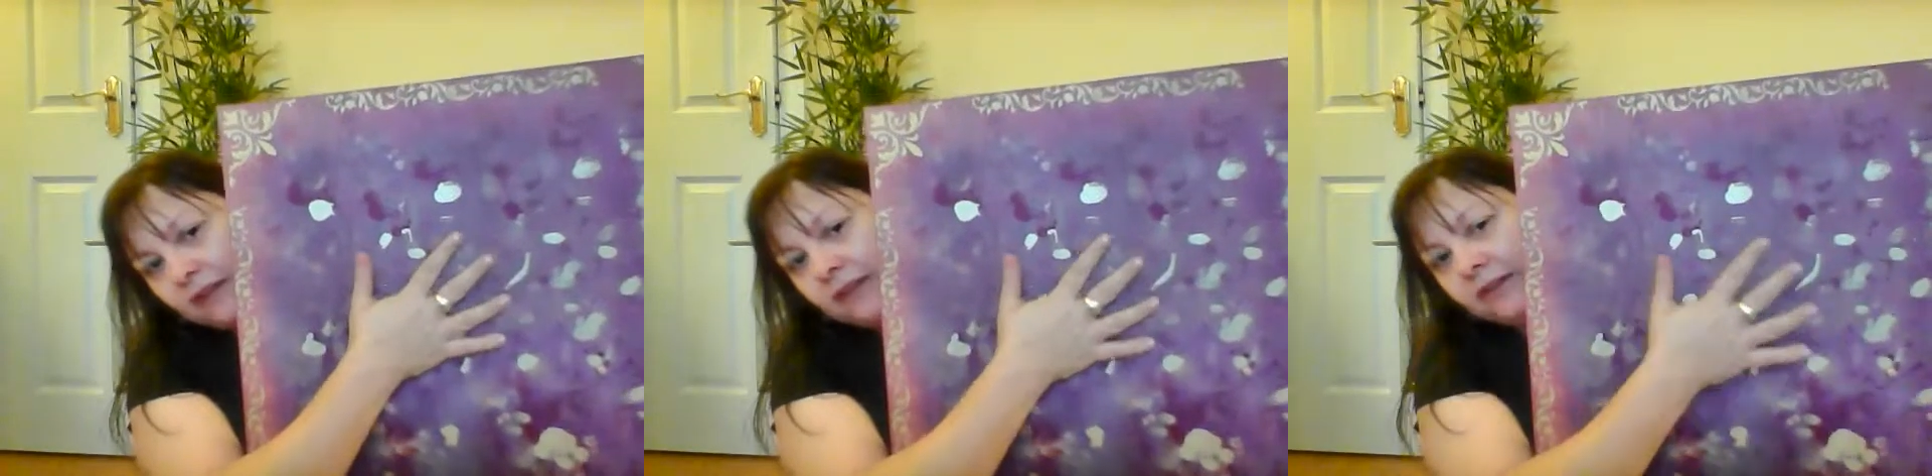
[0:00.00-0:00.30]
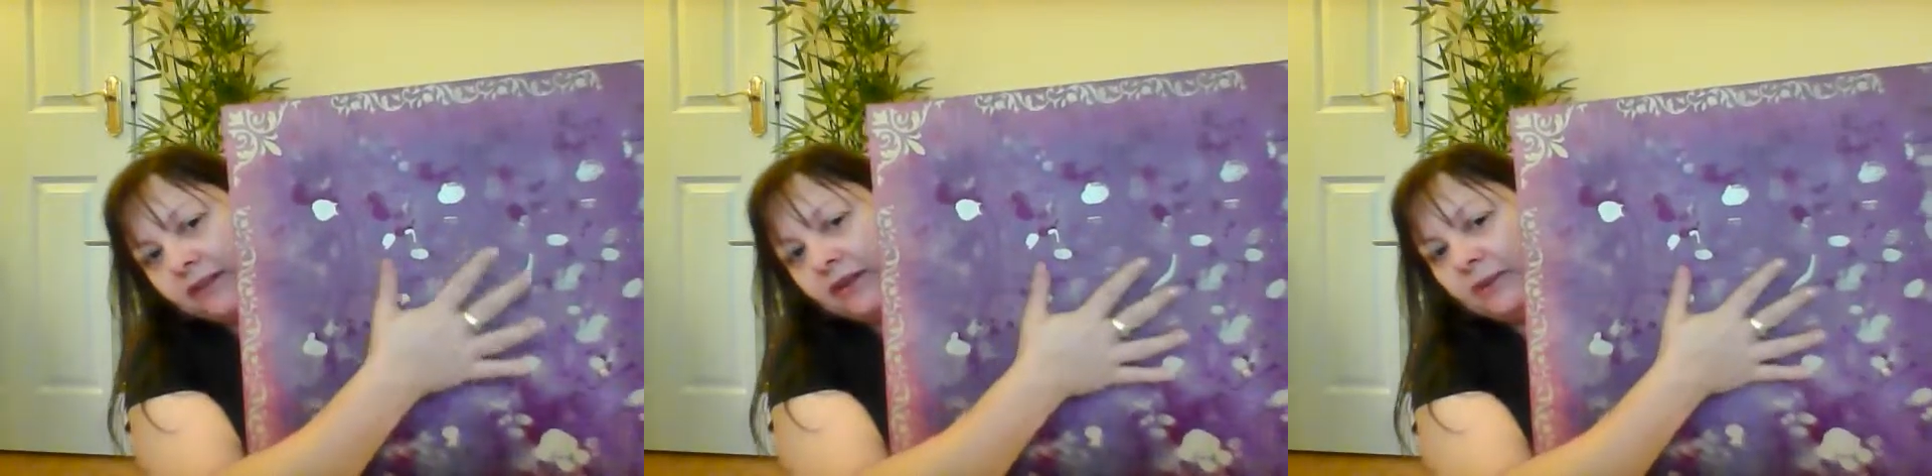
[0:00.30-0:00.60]

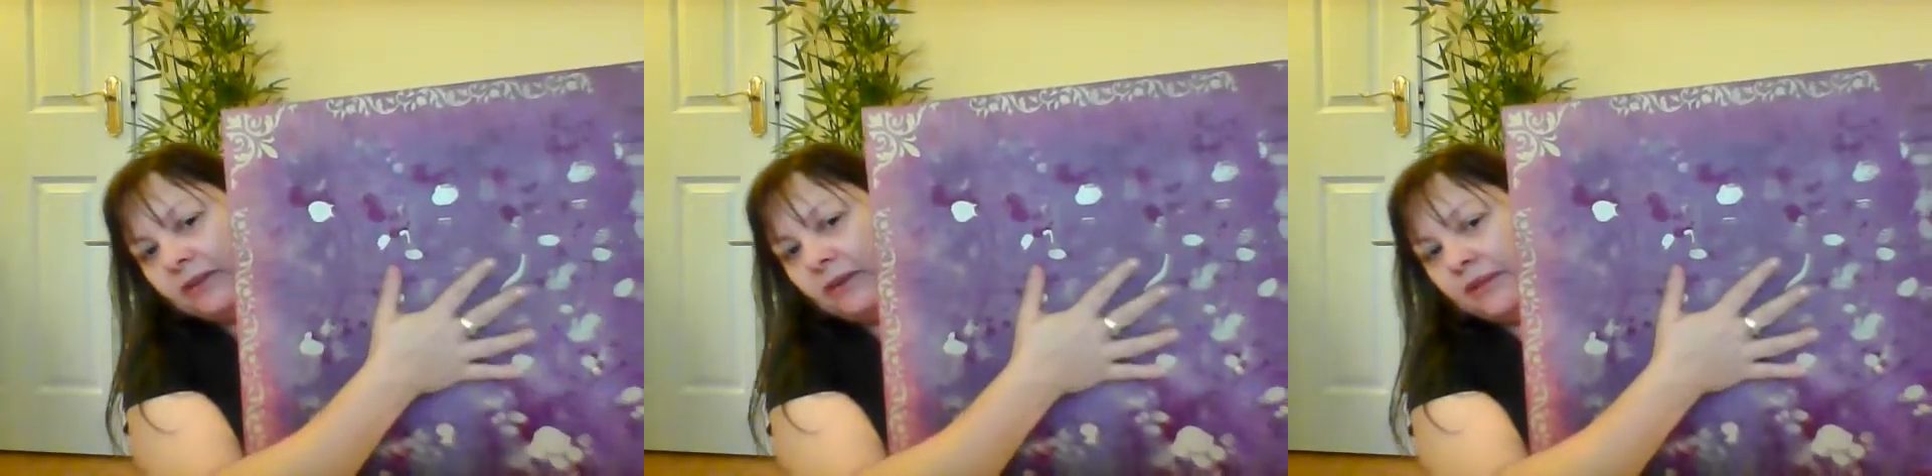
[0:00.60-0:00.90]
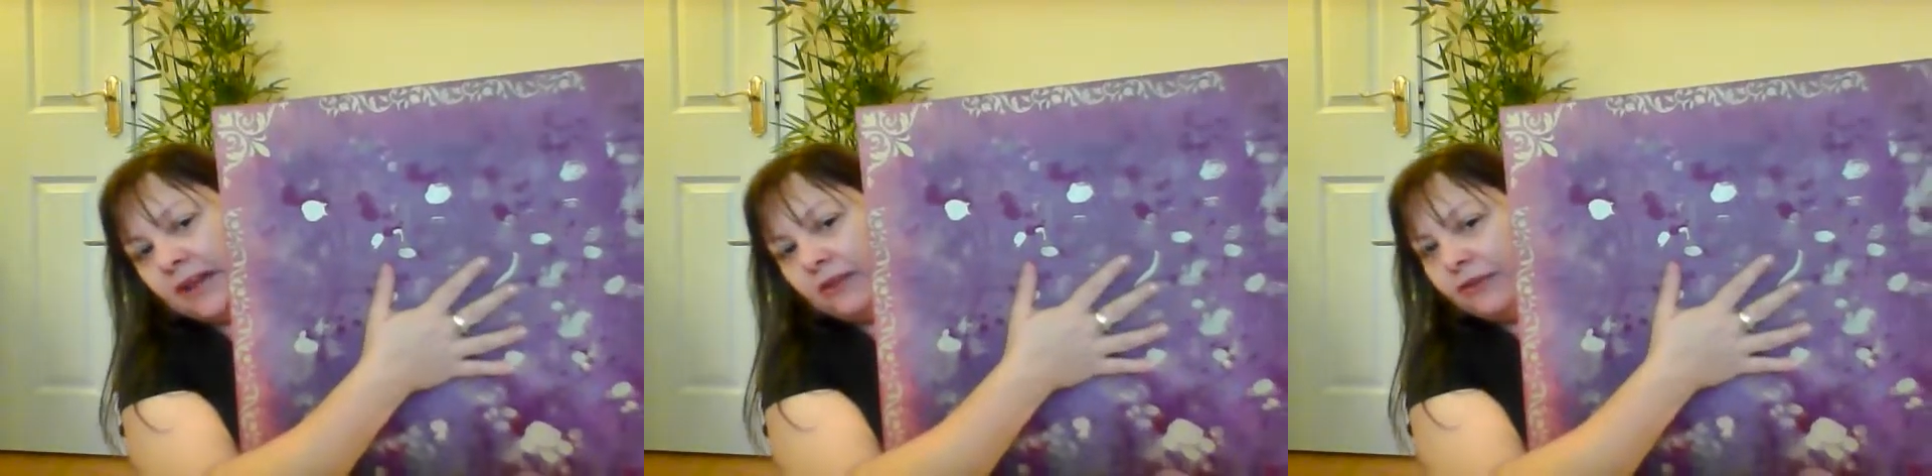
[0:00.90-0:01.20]
There's going to be
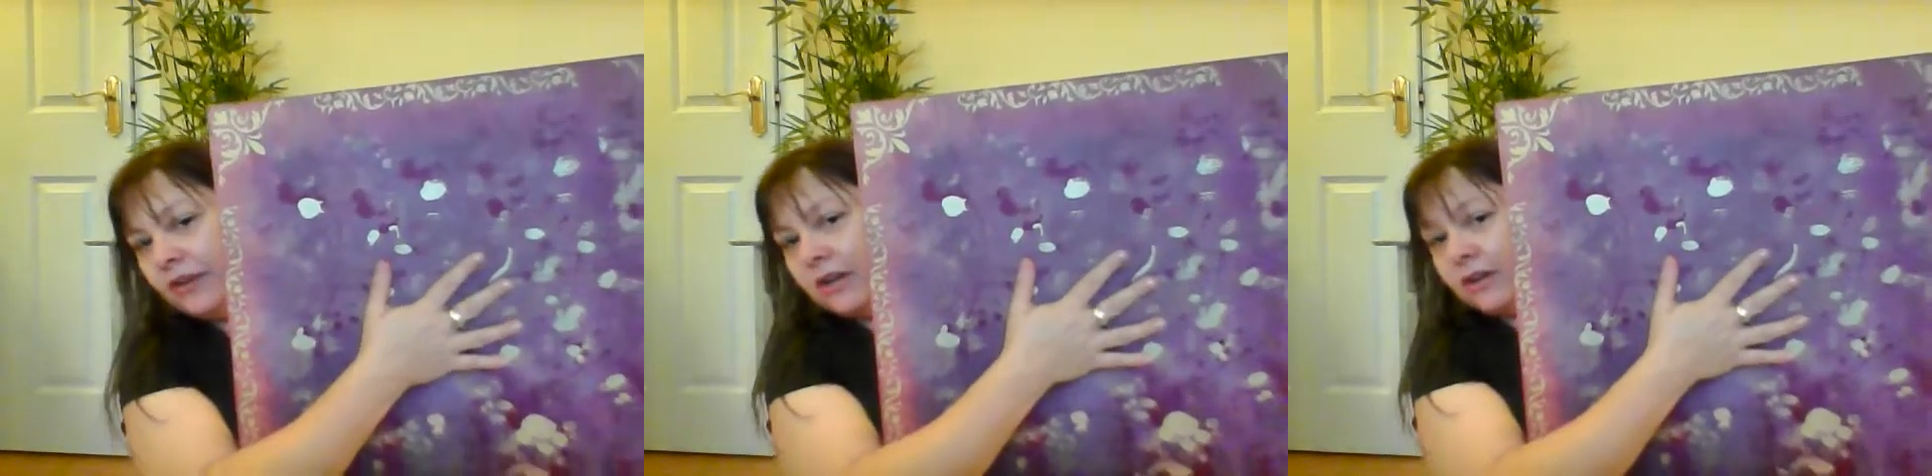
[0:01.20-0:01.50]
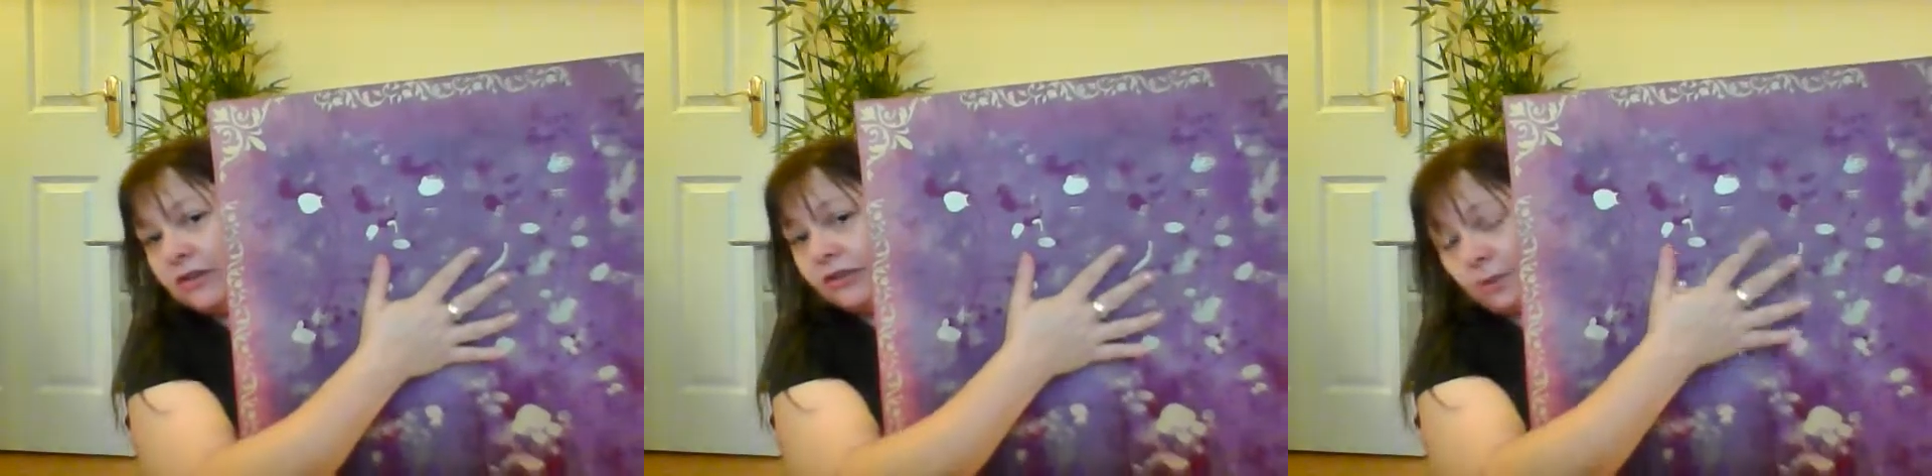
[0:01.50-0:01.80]
something else going
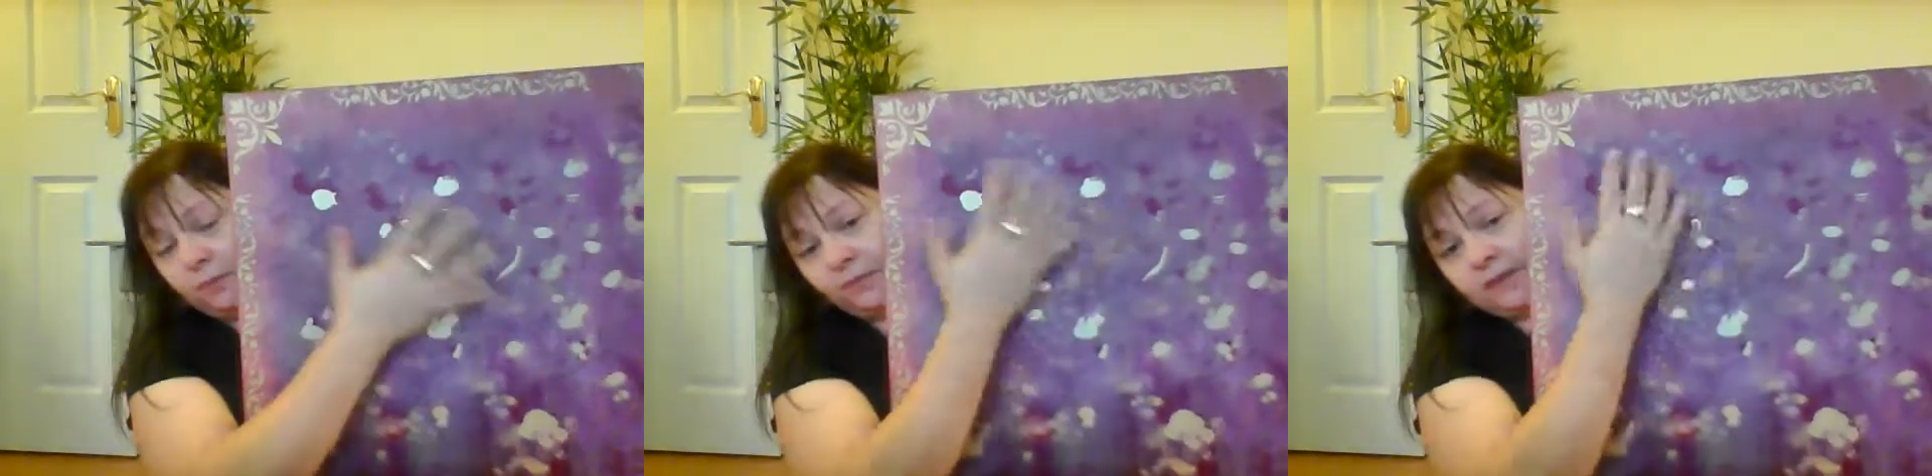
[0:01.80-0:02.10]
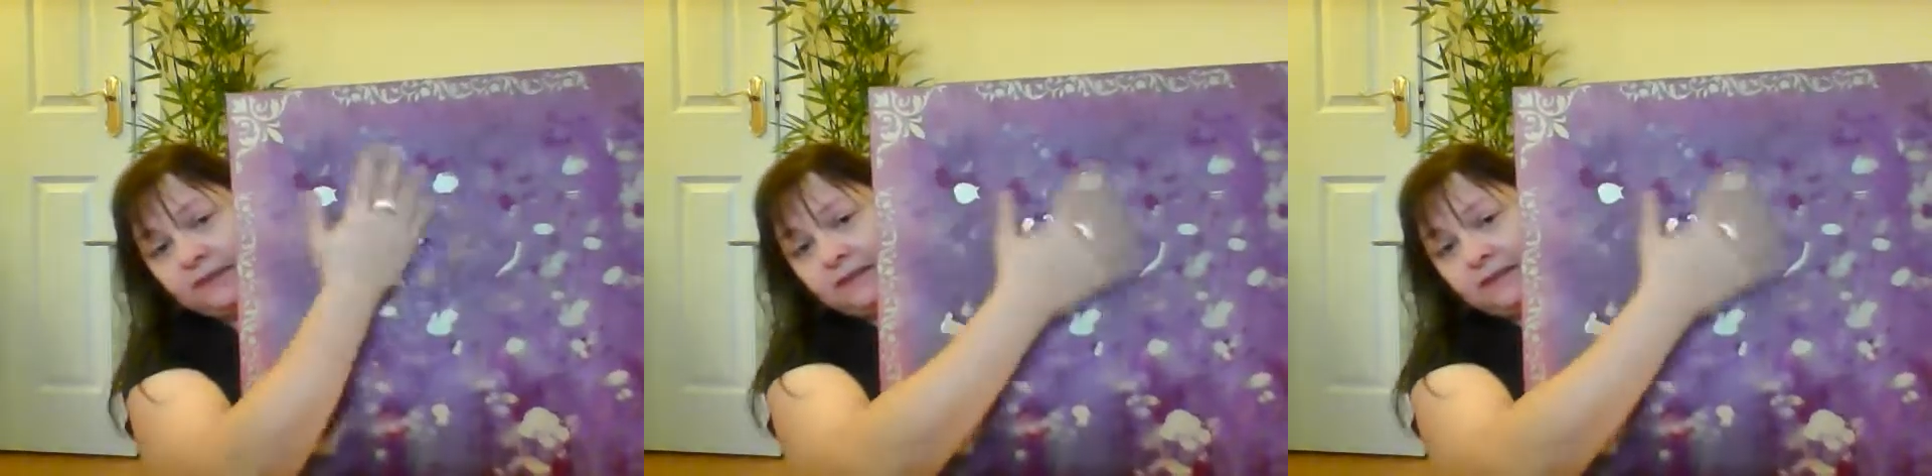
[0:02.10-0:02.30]
on the top of this.